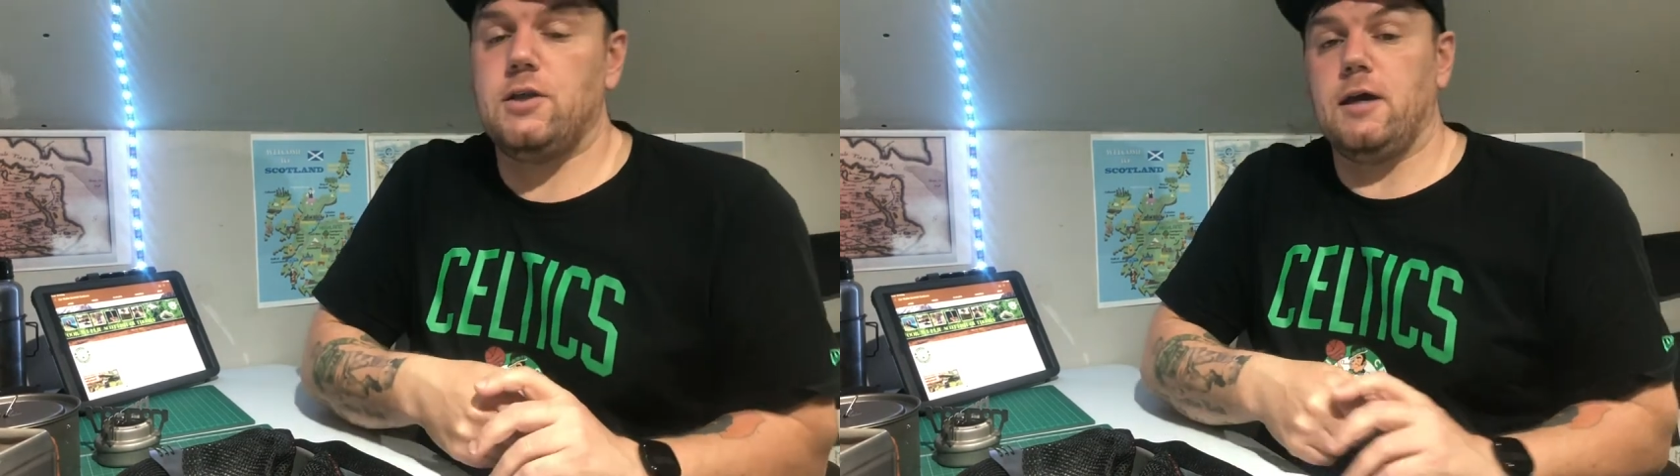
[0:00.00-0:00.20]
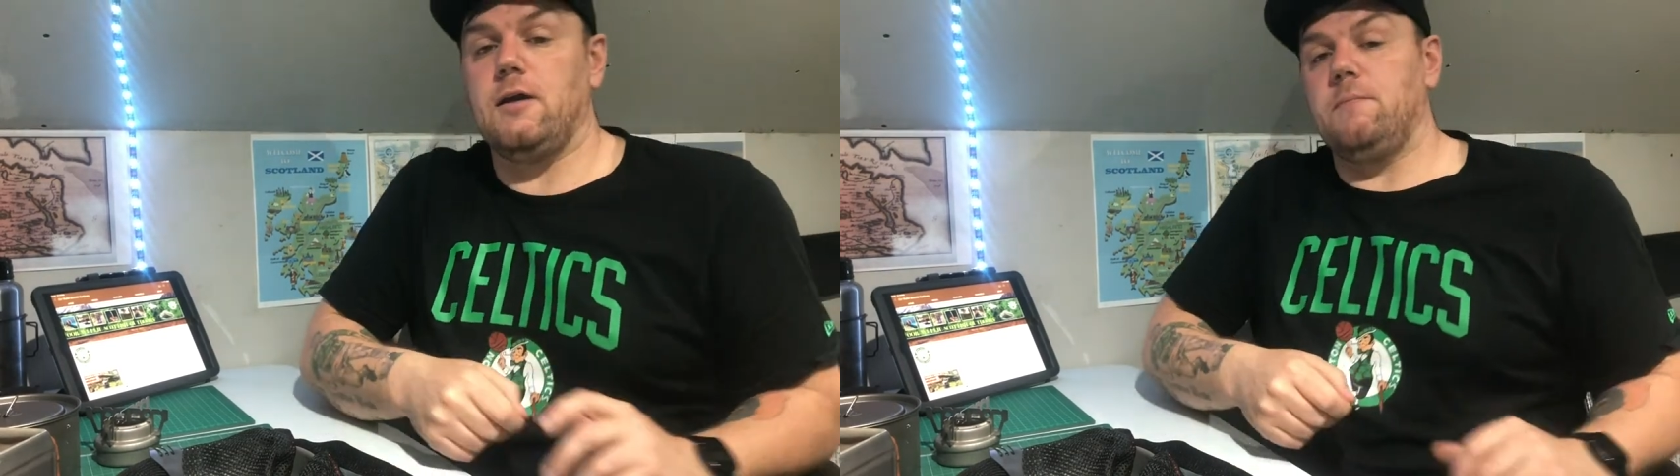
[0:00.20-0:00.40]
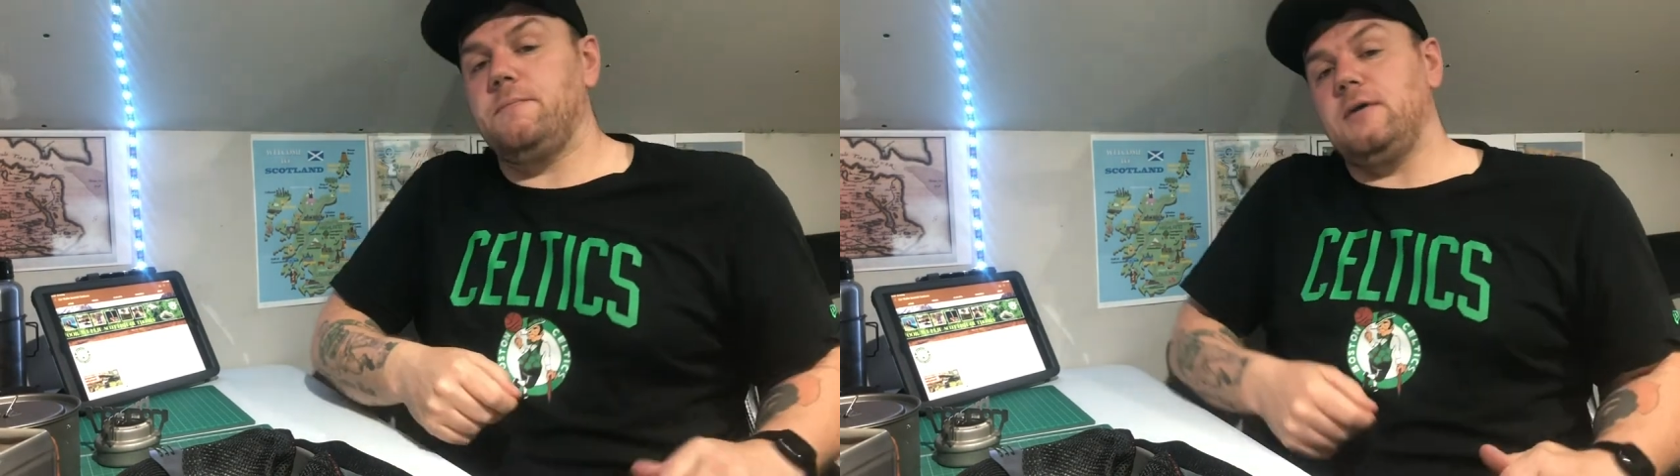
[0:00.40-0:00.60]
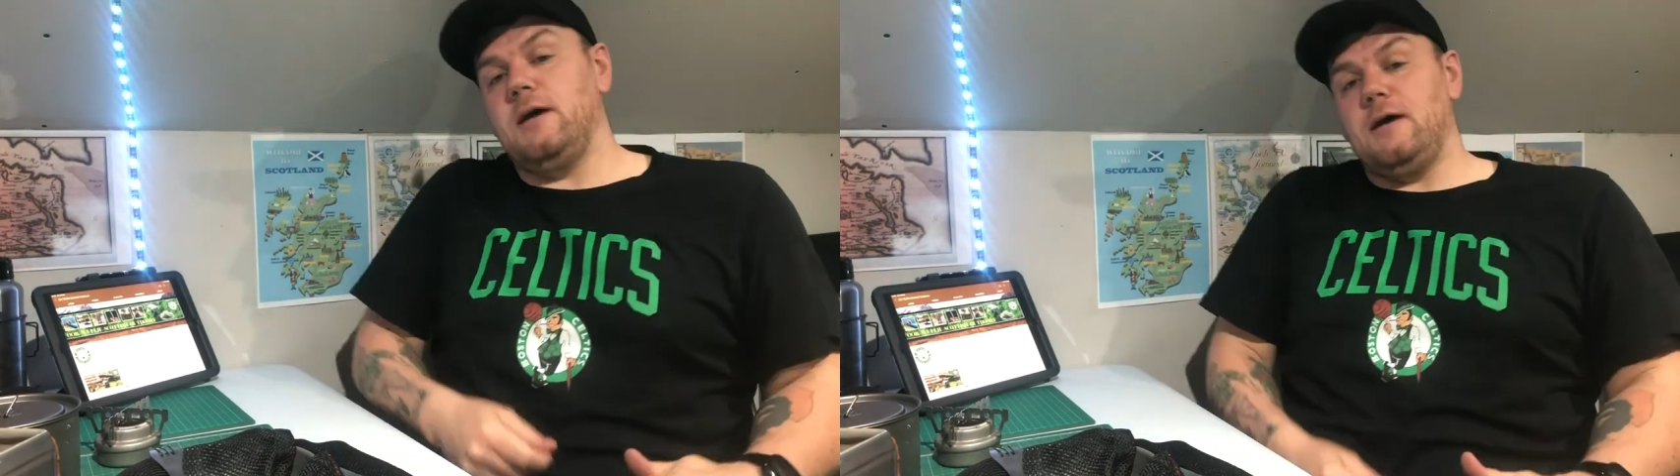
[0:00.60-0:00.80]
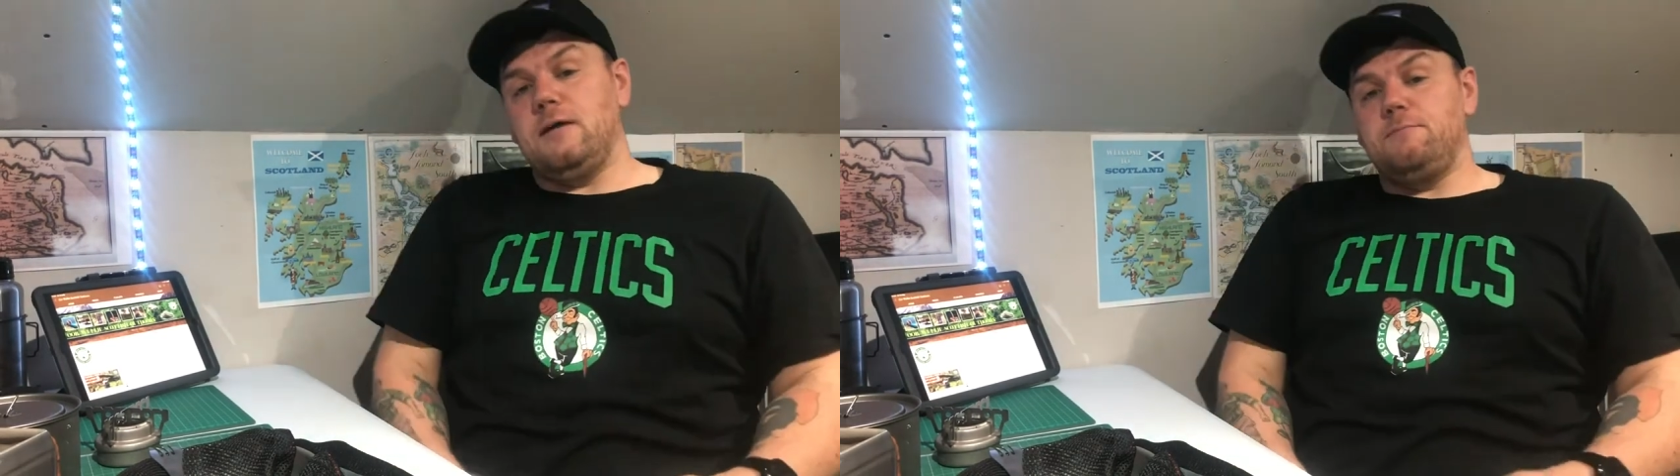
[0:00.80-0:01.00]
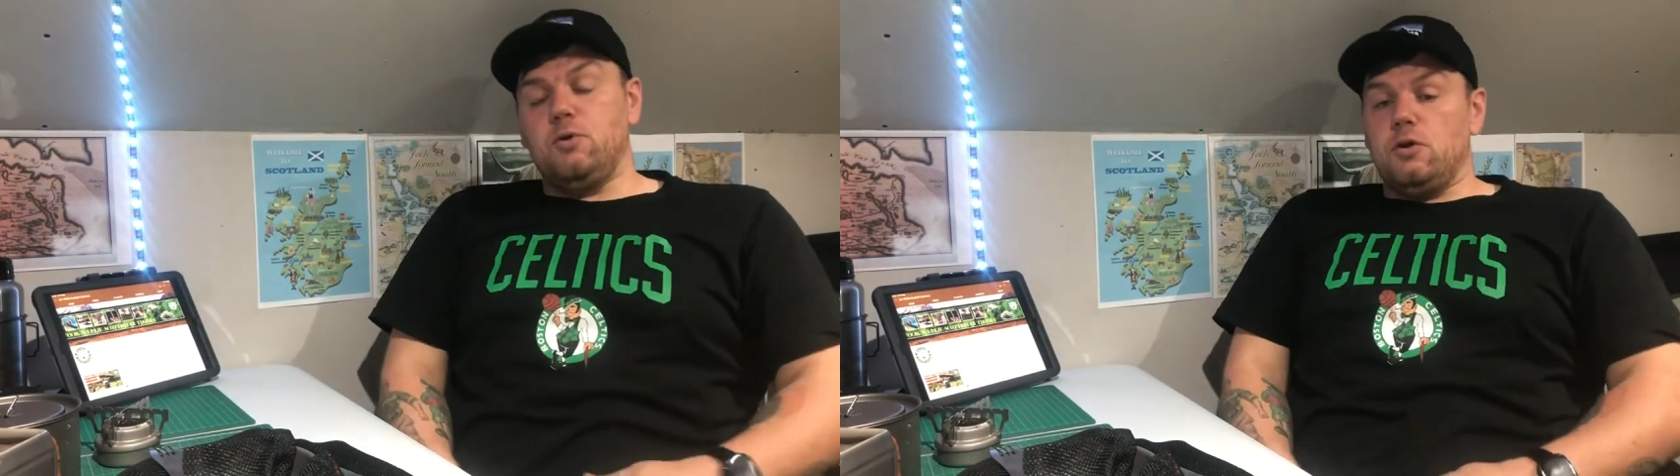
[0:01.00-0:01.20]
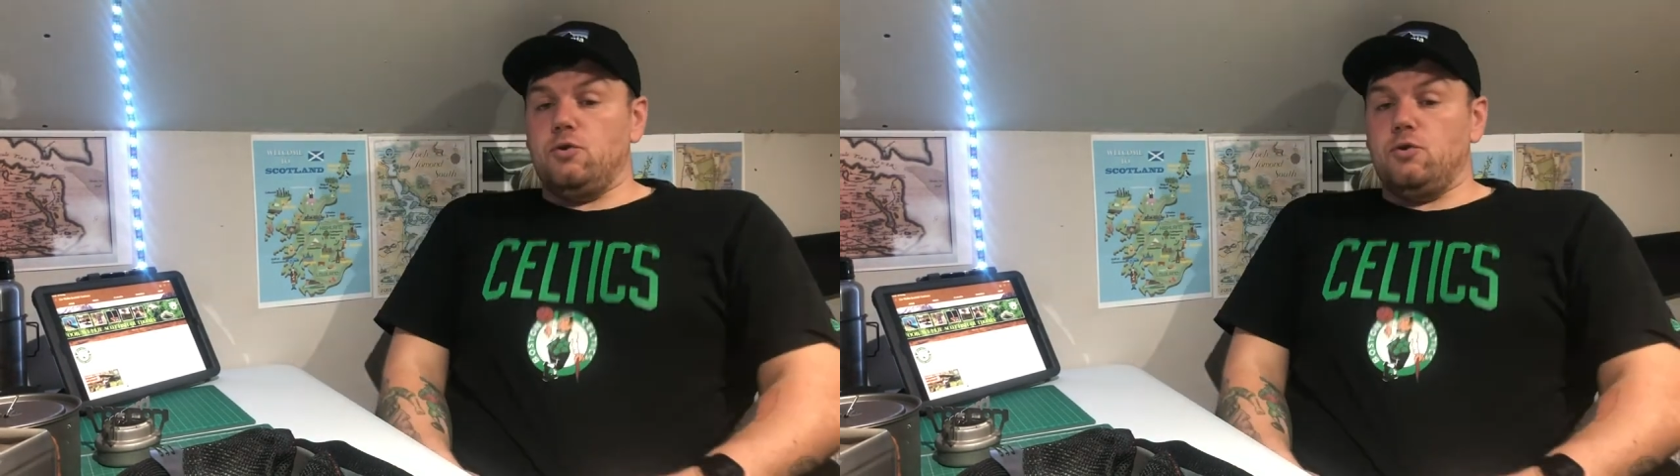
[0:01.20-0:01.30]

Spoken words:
putting the